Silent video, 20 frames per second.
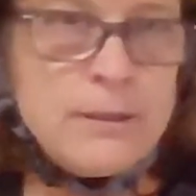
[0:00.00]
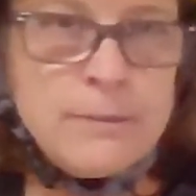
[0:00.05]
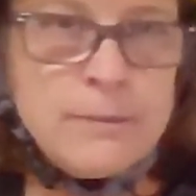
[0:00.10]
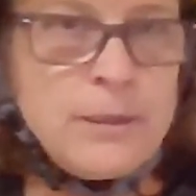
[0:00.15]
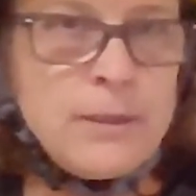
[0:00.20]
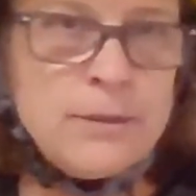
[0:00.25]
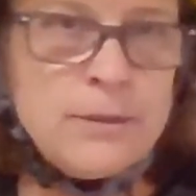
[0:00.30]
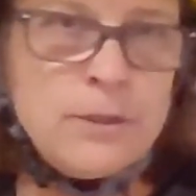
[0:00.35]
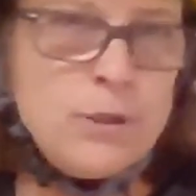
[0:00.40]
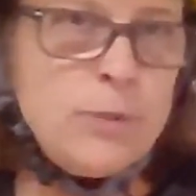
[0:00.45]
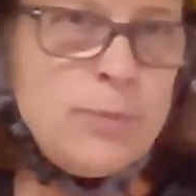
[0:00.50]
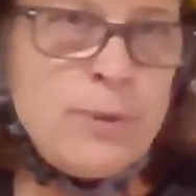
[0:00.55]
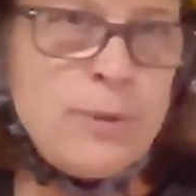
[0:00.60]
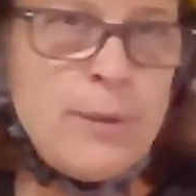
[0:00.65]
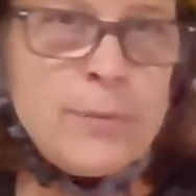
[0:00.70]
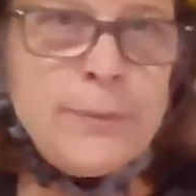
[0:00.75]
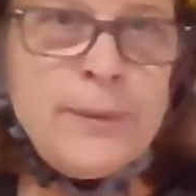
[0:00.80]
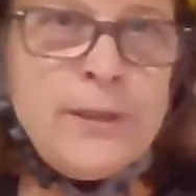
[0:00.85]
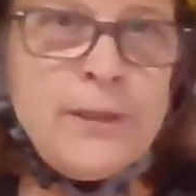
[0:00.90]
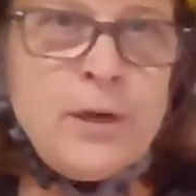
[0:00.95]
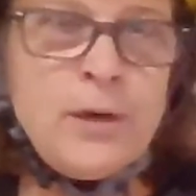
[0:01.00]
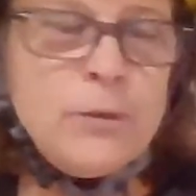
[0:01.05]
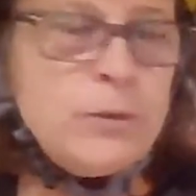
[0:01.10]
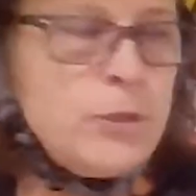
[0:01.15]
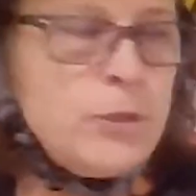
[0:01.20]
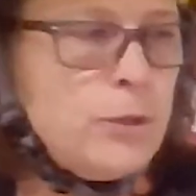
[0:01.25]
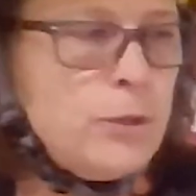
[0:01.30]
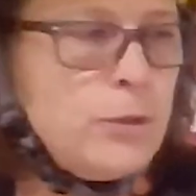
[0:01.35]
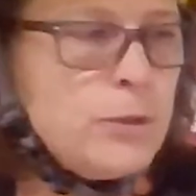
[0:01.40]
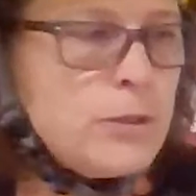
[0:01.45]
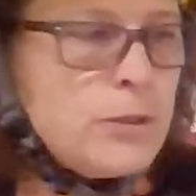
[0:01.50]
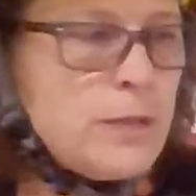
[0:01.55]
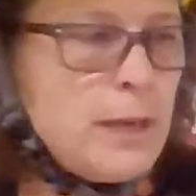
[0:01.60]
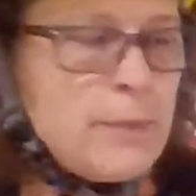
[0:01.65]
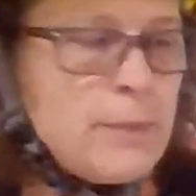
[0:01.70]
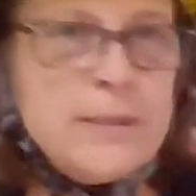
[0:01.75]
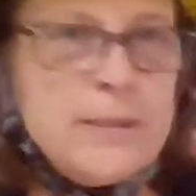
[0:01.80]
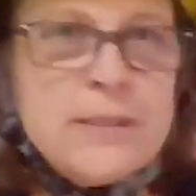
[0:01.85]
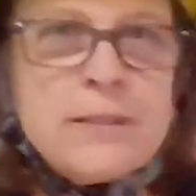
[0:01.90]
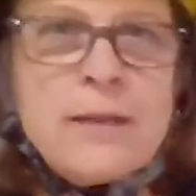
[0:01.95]
as you probably know, two
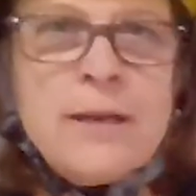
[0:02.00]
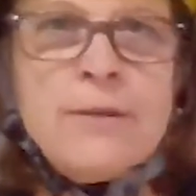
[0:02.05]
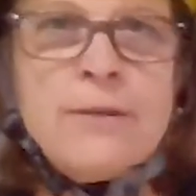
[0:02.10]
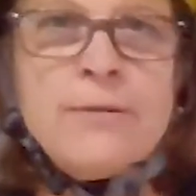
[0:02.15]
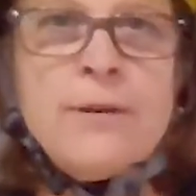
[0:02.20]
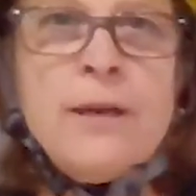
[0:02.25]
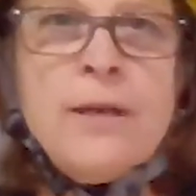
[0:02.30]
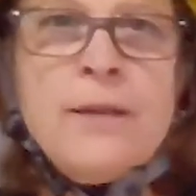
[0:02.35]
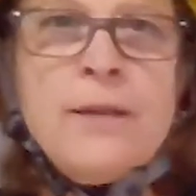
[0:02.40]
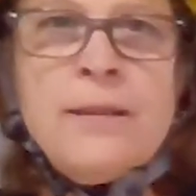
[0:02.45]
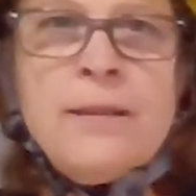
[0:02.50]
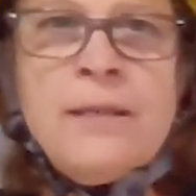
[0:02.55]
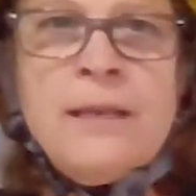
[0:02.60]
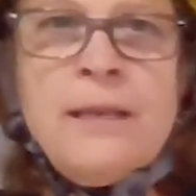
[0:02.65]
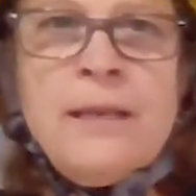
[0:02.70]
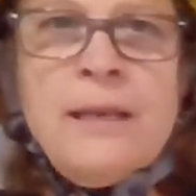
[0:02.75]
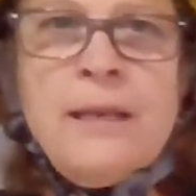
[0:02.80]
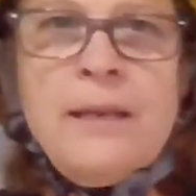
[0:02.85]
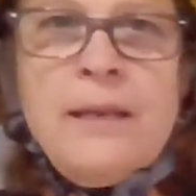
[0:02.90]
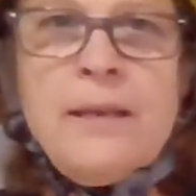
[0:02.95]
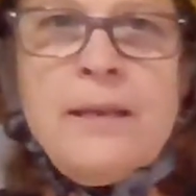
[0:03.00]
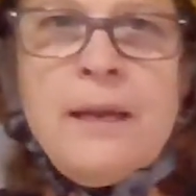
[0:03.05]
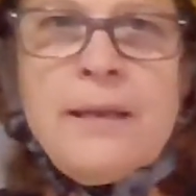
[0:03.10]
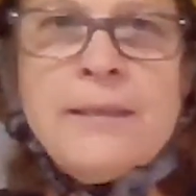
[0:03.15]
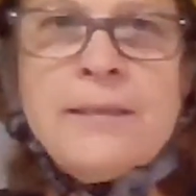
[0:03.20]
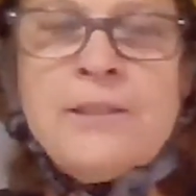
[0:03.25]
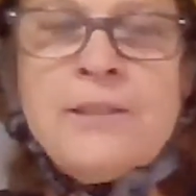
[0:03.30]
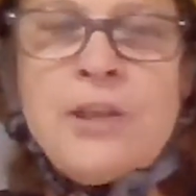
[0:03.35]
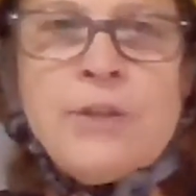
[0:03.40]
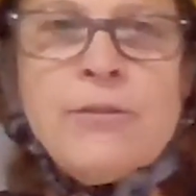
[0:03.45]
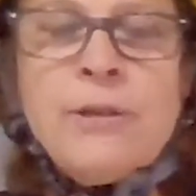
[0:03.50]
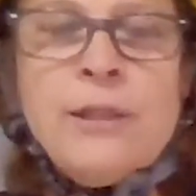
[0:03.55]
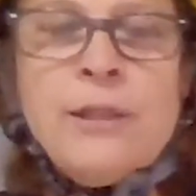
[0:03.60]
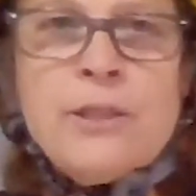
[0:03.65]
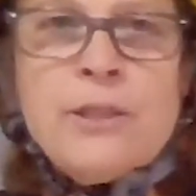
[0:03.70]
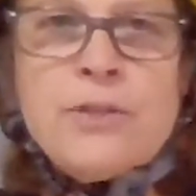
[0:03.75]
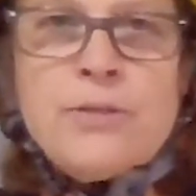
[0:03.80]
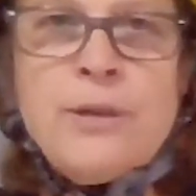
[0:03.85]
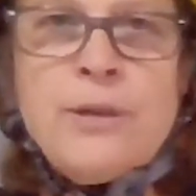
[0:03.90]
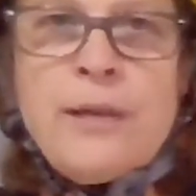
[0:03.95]
segments. They have the General
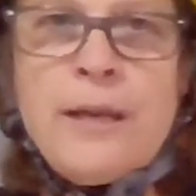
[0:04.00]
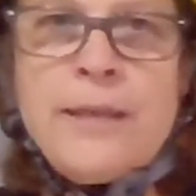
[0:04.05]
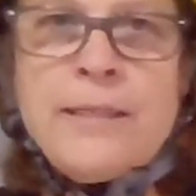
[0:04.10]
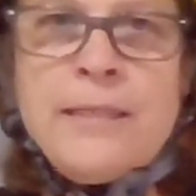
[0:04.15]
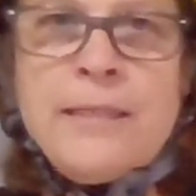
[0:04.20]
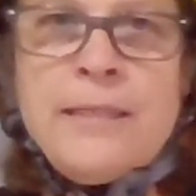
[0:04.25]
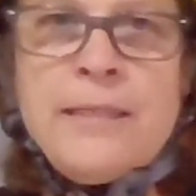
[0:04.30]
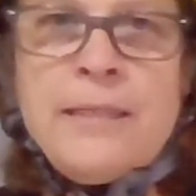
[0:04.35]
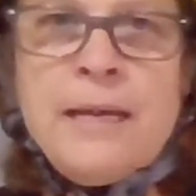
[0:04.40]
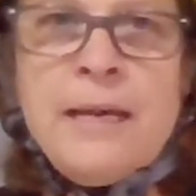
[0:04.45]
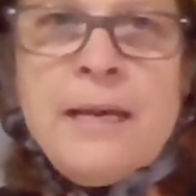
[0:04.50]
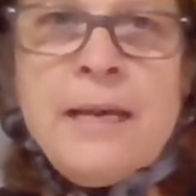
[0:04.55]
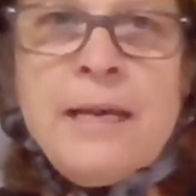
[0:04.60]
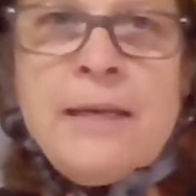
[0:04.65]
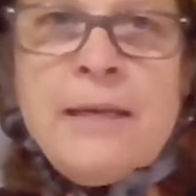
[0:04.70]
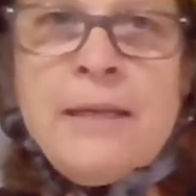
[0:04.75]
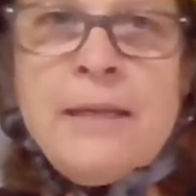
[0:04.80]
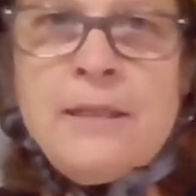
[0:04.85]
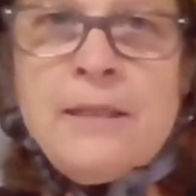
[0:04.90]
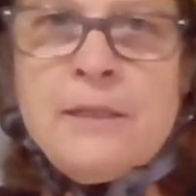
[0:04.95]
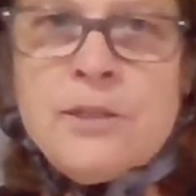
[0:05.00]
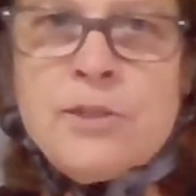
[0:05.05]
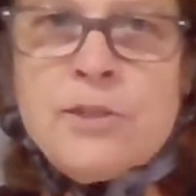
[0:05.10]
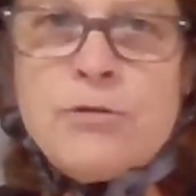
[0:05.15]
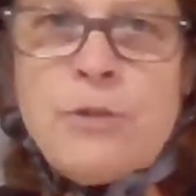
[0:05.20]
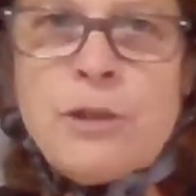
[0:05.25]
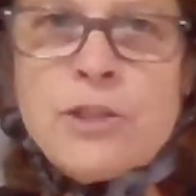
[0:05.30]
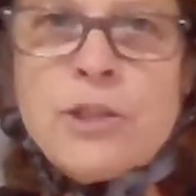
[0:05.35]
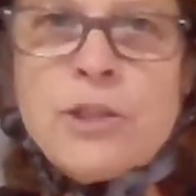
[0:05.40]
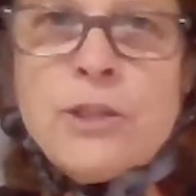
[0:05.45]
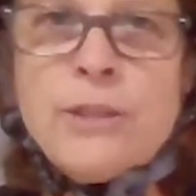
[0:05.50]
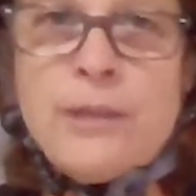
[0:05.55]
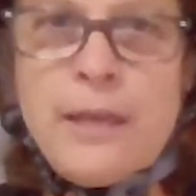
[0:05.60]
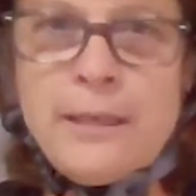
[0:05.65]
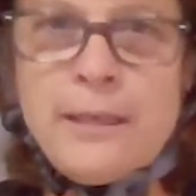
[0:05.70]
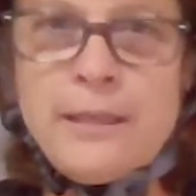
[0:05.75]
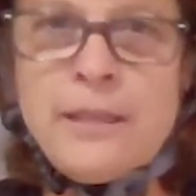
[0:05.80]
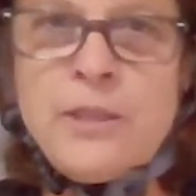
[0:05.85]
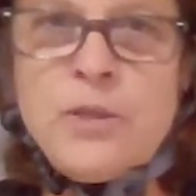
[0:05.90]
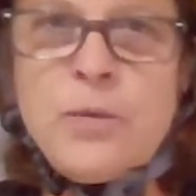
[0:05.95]
Industry 1910 and Construction
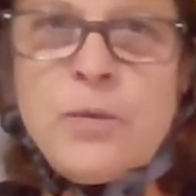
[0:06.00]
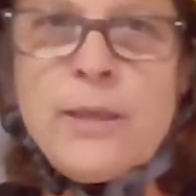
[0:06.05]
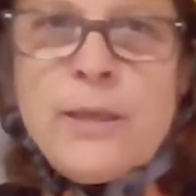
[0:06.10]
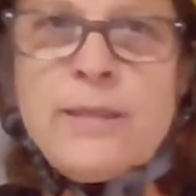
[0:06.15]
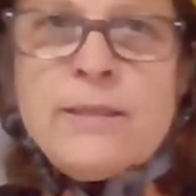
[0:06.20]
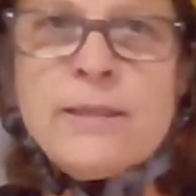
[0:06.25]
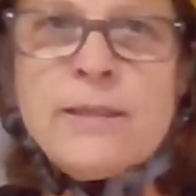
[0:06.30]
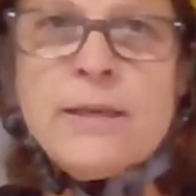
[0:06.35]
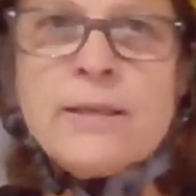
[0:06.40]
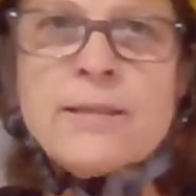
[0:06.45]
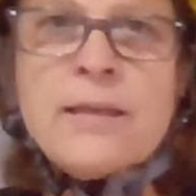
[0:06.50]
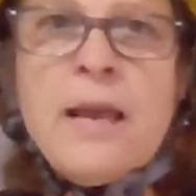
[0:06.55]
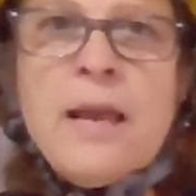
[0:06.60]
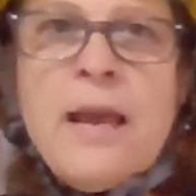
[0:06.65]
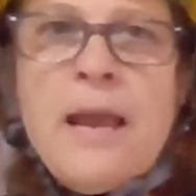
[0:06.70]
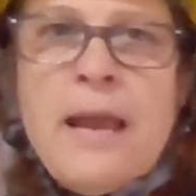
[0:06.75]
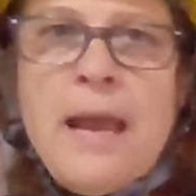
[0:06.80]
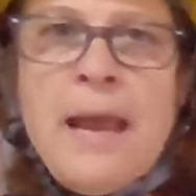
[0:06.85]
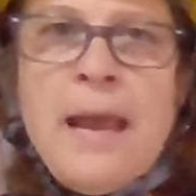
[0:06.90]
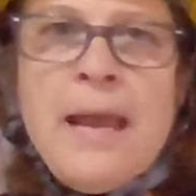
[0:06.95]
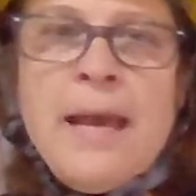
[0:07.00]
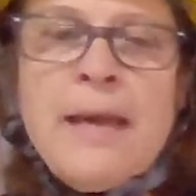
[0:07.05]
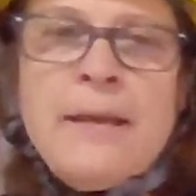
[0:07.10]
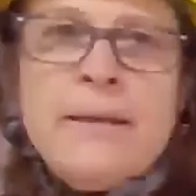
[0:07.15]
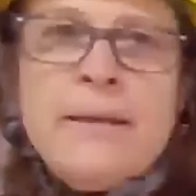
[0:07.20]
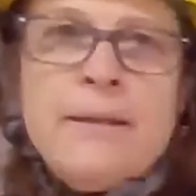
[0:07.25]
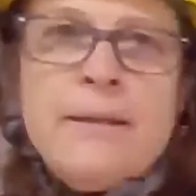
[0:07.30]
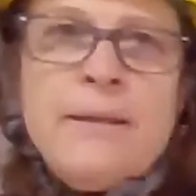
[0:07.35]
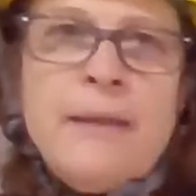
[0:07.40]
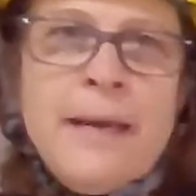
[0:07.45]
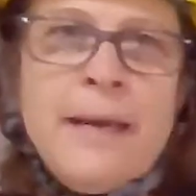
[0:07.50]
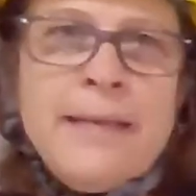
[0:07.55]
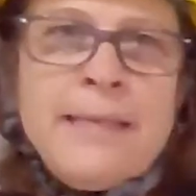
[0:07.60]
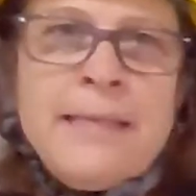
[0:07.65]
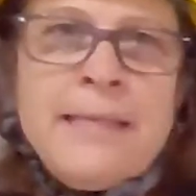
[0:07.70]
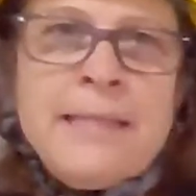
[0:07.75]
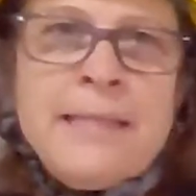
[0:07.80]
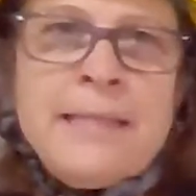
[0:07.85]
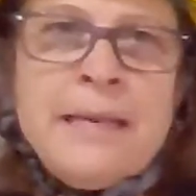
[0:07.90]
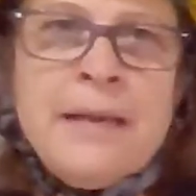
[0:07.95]
1926, and
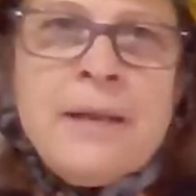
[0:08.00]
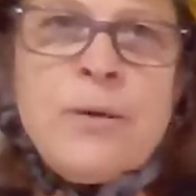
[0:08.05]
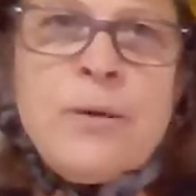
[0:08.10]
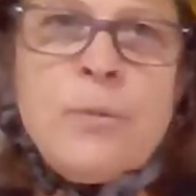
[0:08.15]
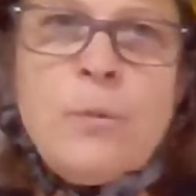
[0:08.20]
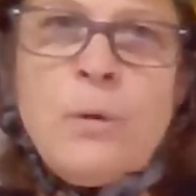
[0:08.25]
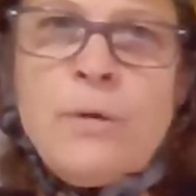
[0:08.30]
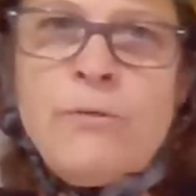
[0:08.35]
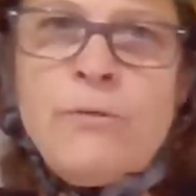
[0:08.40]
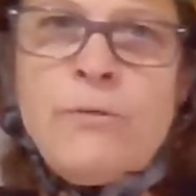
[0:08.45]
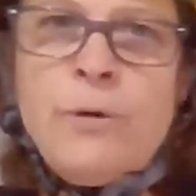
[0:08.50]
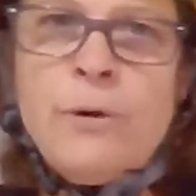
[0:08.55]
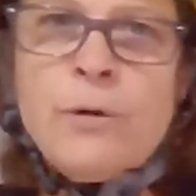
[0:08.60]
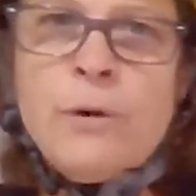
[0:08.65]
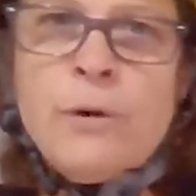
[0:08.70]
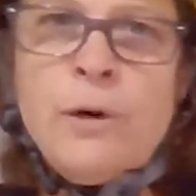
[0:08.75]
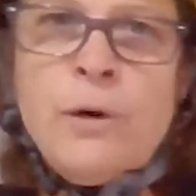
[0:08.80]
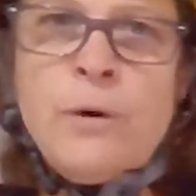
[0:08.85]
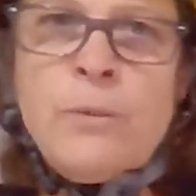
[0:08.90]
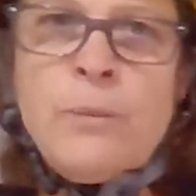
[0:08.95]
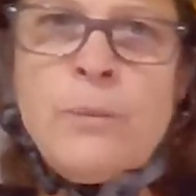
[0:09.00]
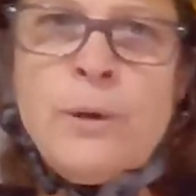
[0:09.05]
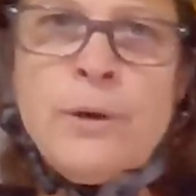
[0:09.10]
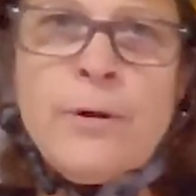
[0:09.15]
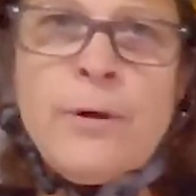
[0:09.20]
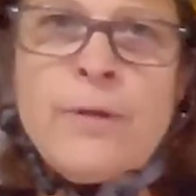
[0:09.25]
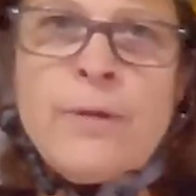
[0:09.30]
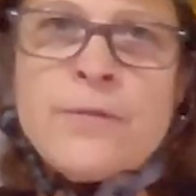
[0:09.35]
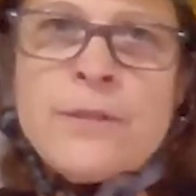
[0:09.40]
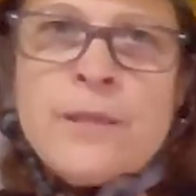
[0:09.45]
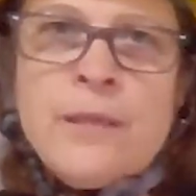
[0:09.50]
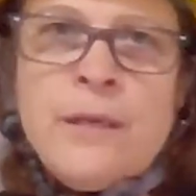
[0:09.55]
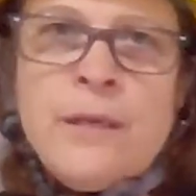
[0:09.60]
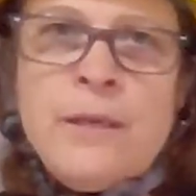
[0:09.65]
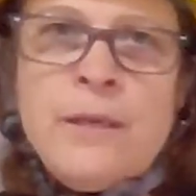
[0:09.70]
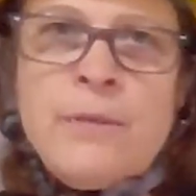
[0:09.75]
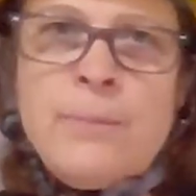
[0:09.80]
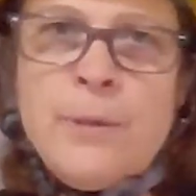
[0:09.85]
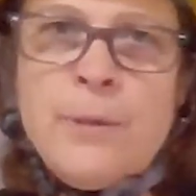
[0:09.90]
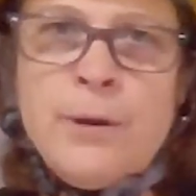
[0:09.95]
1910-140, paragraph
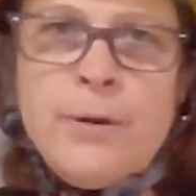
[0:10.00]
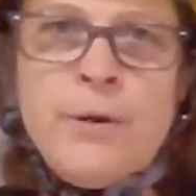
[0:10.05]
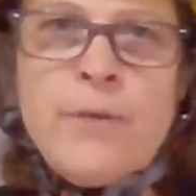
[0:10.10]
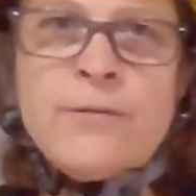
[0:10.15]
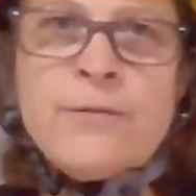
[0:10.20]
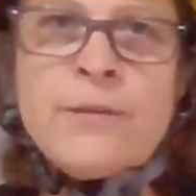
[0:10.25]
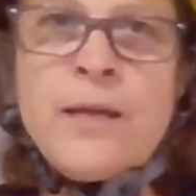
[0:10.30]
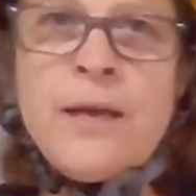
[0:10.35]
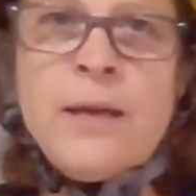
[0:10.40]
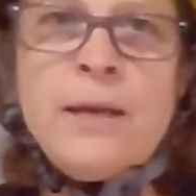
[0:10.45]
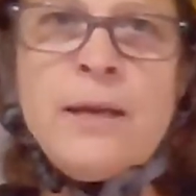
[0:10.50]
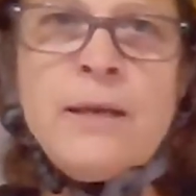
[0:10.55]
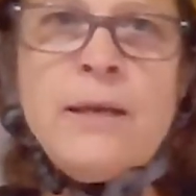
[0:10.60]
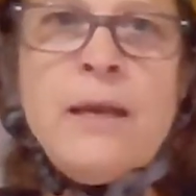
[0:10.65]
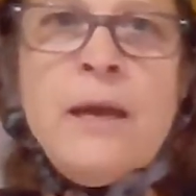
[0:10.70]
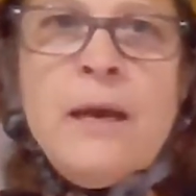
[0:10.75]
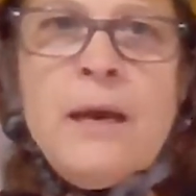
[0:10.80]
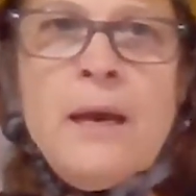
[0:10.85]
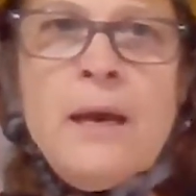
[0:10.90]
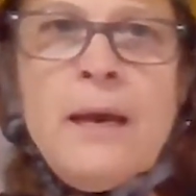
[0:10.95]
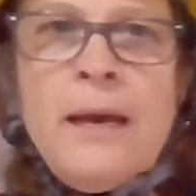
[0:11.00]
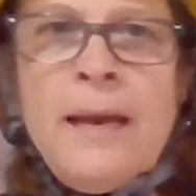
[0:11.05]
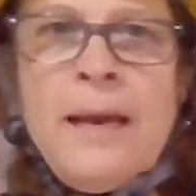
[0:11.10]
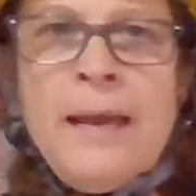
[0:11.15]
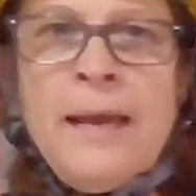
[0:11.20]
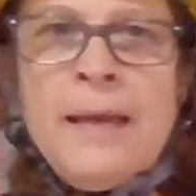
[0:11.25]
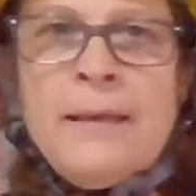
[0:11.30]
C, paragraph 10, and